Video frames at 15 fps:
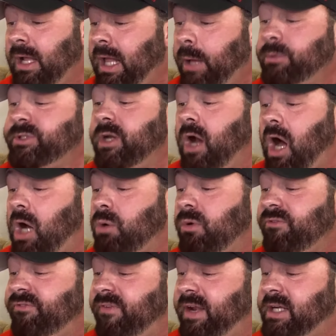It was an
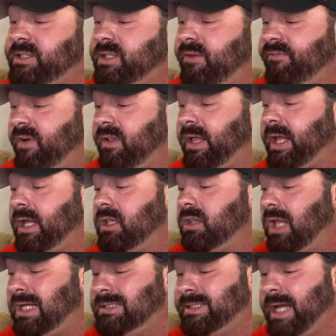awkward finish that felt like a
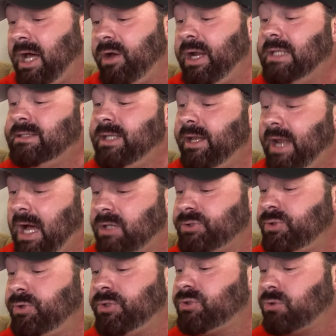letdown, as the
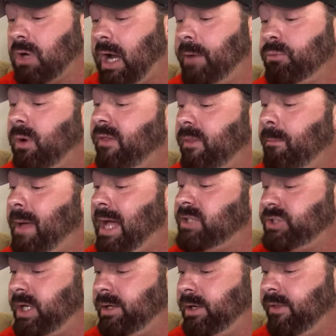announcer described why the
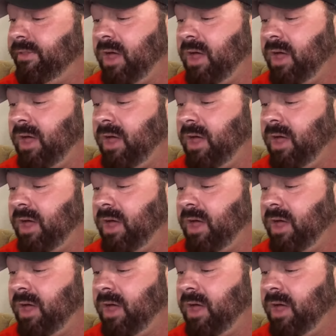match ended.